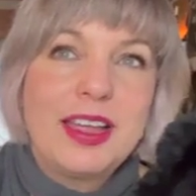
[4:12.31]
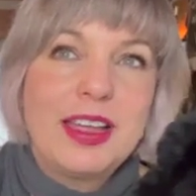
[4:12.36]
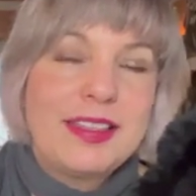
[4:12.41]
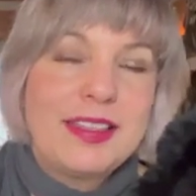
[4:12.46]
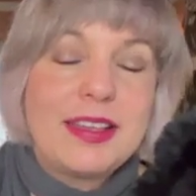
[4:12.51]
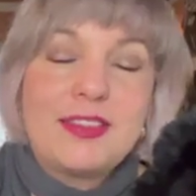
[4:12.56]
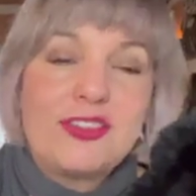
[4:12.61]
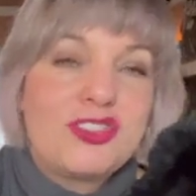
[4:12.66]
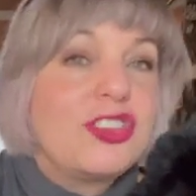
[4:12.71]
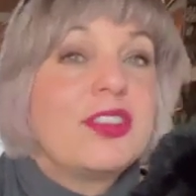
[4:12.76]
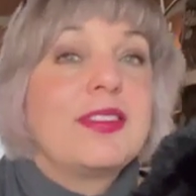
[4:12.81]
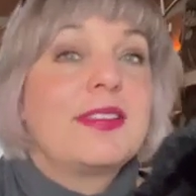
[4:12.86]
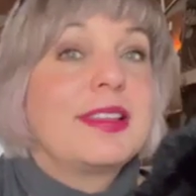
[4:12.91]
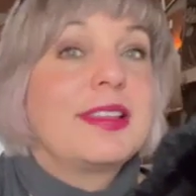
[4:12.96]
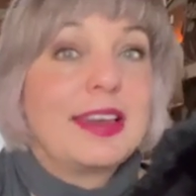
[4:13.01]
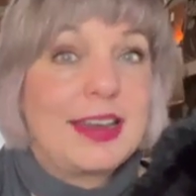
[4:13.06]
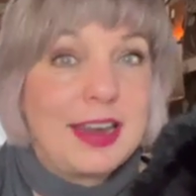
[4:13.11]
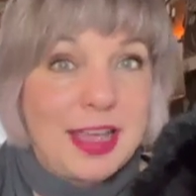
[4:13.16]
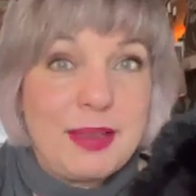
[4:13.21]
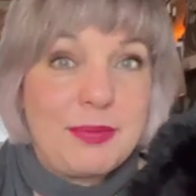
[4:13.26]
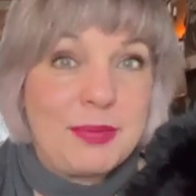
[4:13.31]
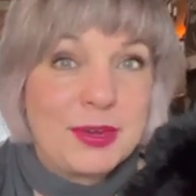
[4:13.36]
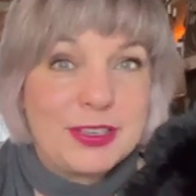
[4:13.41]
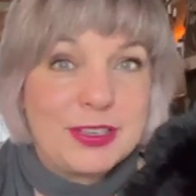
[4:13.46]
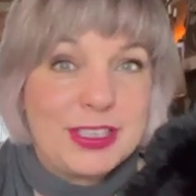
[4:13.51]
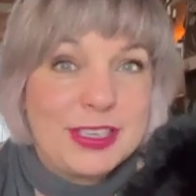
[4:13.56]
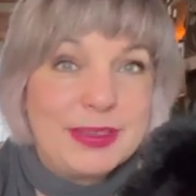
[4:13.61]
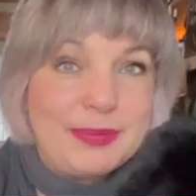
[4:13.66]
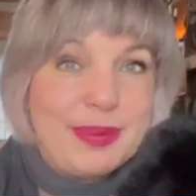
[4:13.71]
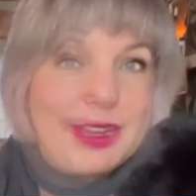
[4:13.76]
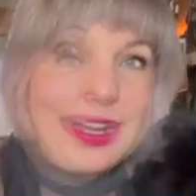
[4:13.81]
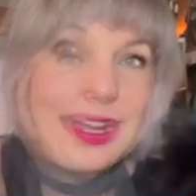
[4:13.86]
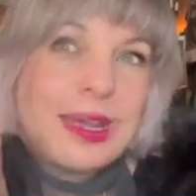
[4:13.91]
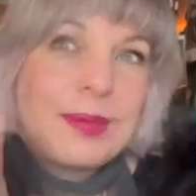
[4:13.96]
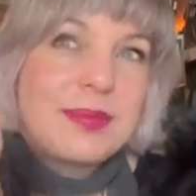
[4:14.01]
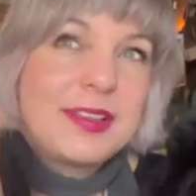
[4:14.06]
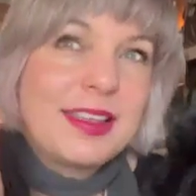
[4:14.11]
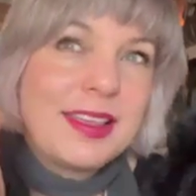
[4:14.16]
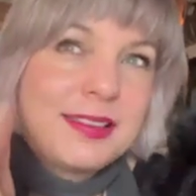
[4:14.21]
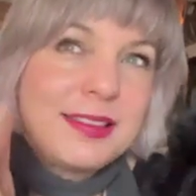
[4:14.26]
That's just a nightmare to me. That
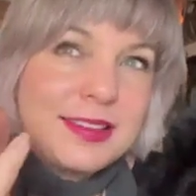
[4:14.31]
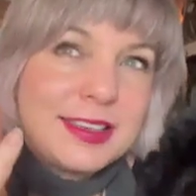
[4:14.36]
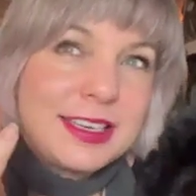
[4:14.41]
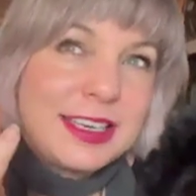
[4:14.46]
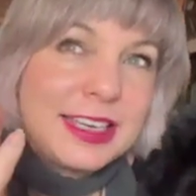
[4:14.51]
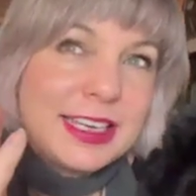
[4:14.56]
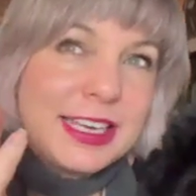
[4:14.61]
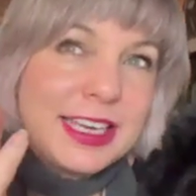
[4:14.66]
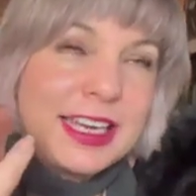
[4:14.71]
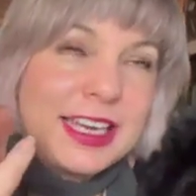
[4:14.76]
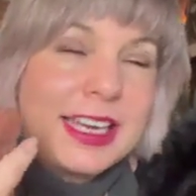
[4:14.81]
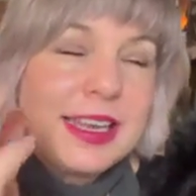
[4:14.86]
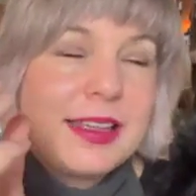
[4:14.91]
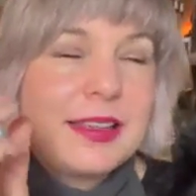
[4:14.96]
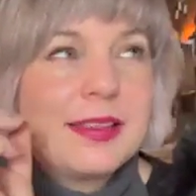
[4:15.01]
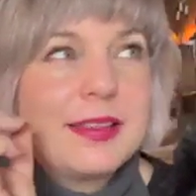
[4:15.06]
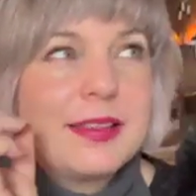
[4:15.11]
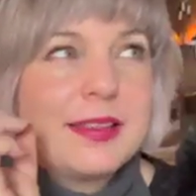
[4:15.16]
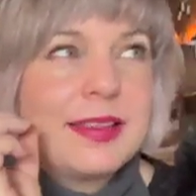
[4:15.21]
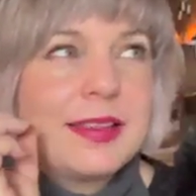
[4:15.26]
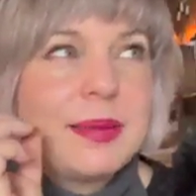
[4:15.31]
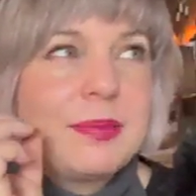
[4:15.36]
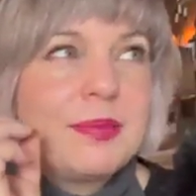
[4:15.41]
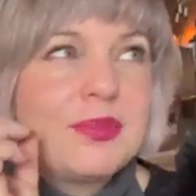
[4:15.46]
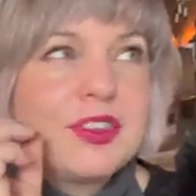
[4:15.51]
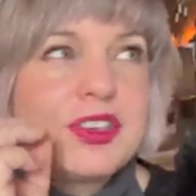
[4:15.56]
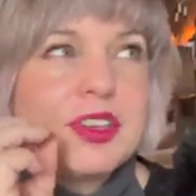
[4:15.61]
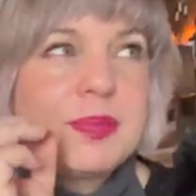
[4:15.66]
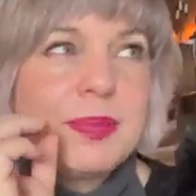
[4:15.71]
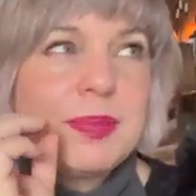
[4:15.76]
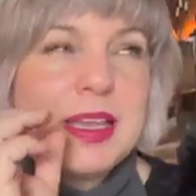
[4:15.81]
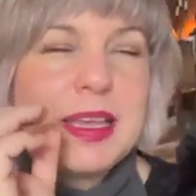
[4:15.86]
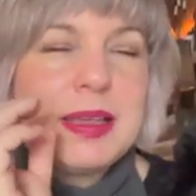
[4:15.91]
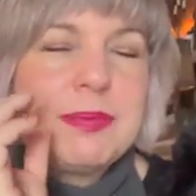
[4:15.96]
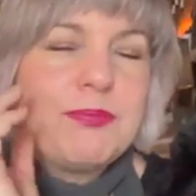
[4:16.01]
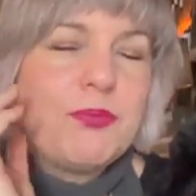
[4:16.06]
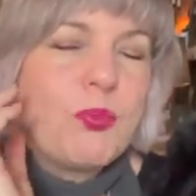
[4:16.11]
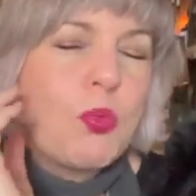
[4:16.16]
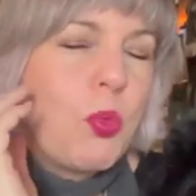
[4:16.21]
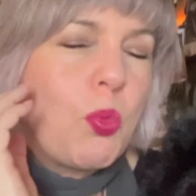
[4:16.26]
comes instantly seems to
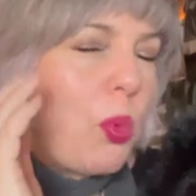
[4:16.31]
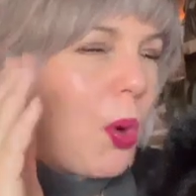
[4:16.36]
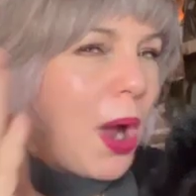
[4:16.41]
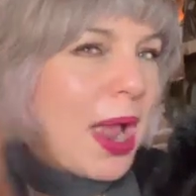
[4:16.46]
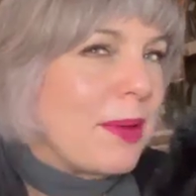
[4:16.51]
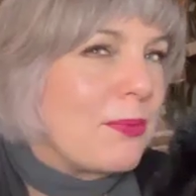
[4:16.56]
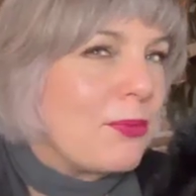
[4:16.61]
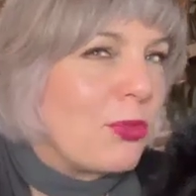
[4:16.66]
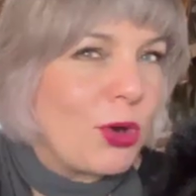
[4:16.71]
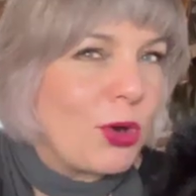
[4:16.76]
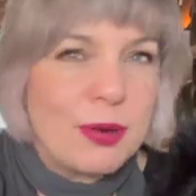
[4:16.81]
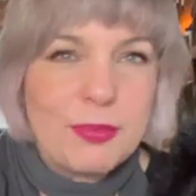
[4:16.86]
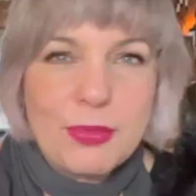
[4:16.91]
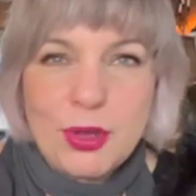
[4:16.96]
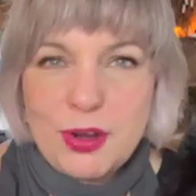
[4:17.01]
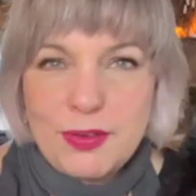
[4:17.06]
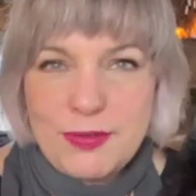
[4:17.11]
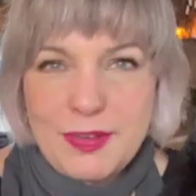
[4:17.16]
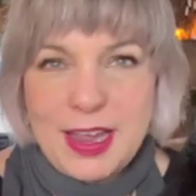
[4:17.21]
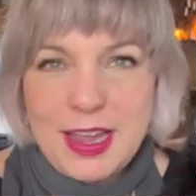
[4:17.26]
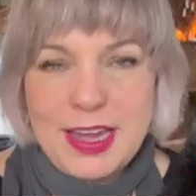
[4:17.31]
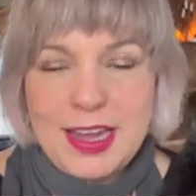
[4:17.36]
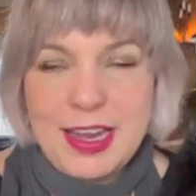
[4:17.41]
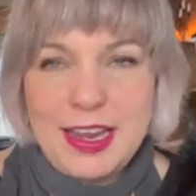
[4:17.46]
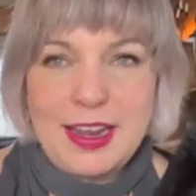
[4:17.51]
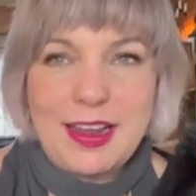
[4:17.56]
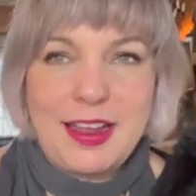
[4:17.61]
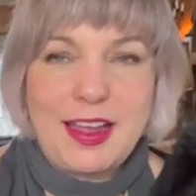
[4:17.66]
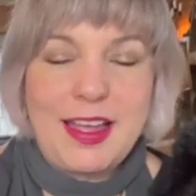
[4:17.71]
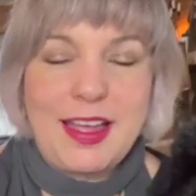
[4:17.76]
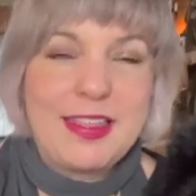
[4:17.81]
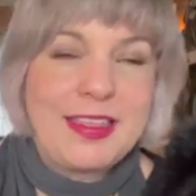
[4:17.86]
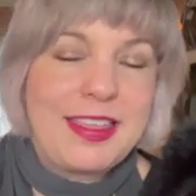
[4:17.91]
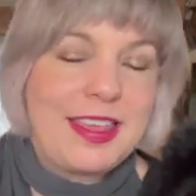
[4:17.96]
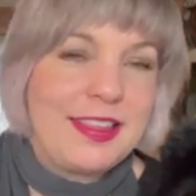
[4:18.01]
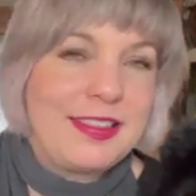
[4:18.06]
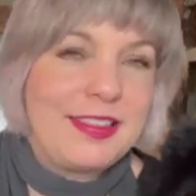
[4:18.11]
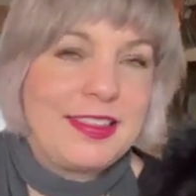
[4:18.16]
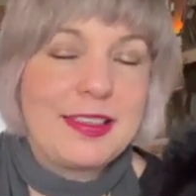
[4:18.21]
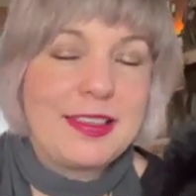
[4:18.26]
be way more motivating
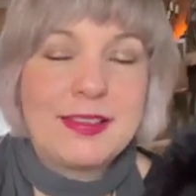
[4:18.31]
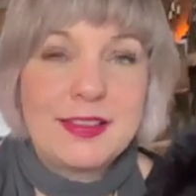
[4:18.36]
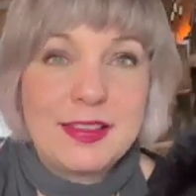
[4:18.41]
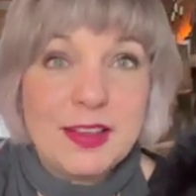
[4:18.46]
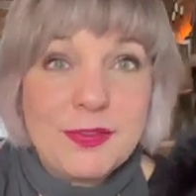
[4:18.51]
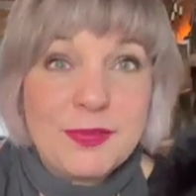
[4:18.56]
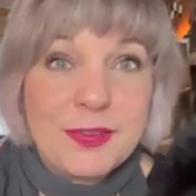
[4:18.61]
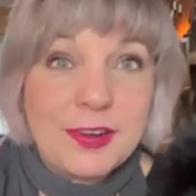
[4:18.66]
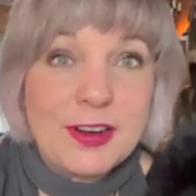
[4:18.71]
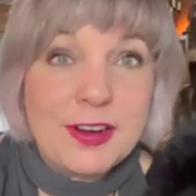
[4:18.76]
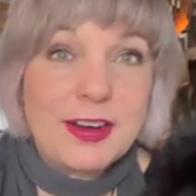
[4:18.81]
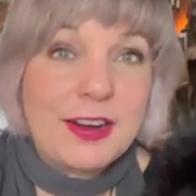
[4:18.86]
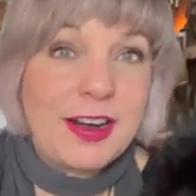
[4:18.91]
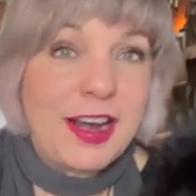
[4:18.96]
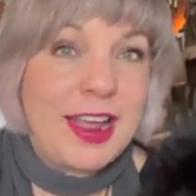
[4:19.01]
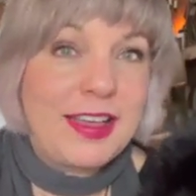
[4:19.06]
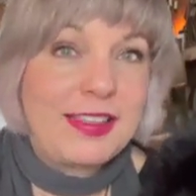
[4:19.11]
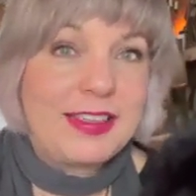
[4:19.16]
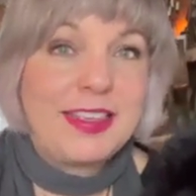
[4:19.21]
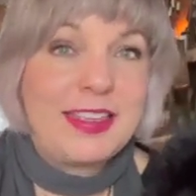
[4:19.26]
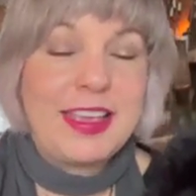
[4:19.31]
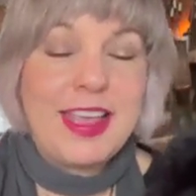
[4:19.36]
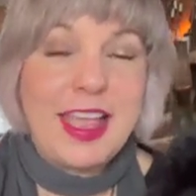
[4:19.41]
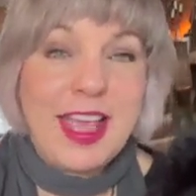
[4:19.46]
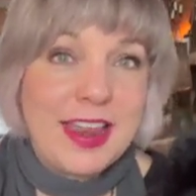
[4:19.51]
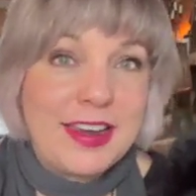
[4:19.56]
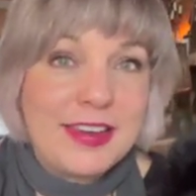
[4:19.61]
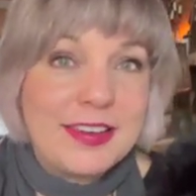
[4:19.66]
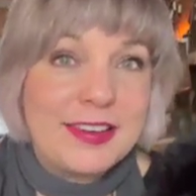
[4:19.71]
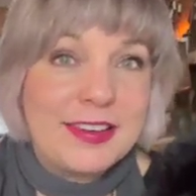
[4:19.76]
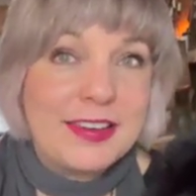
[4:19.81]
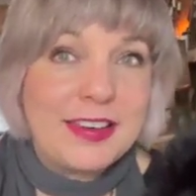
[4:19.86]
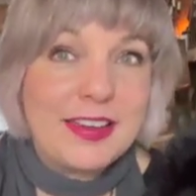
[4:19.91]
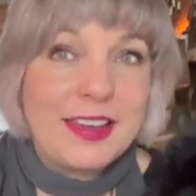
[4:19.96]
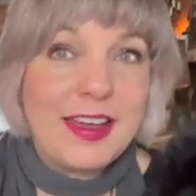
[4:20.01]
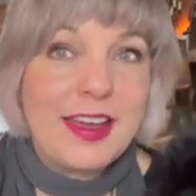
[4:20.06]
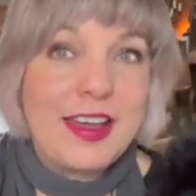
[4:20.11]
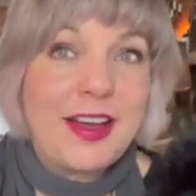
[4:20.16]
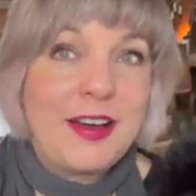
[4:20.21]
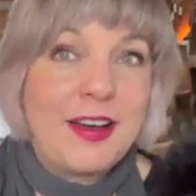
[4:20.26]
than the silver at the
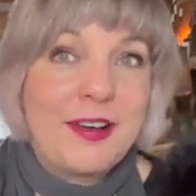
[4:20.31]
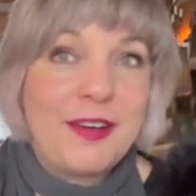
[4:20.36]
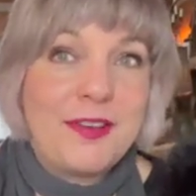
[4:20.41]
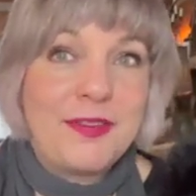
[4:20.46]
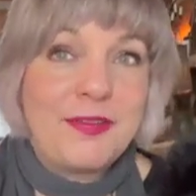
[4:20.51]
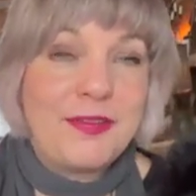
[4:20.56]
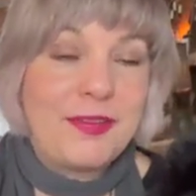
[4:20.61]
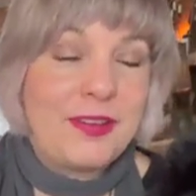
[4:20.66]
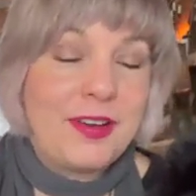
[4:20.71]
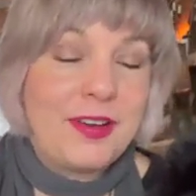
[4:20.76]
end of